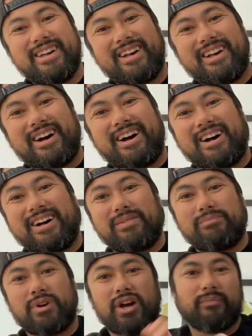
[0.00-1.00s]

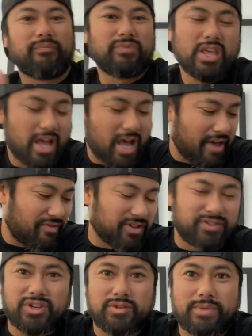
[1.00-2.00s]
But I think
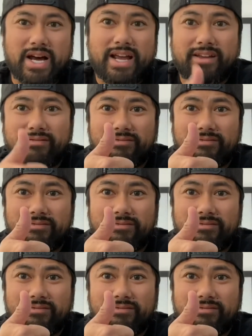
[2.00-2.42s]
it's a good buy.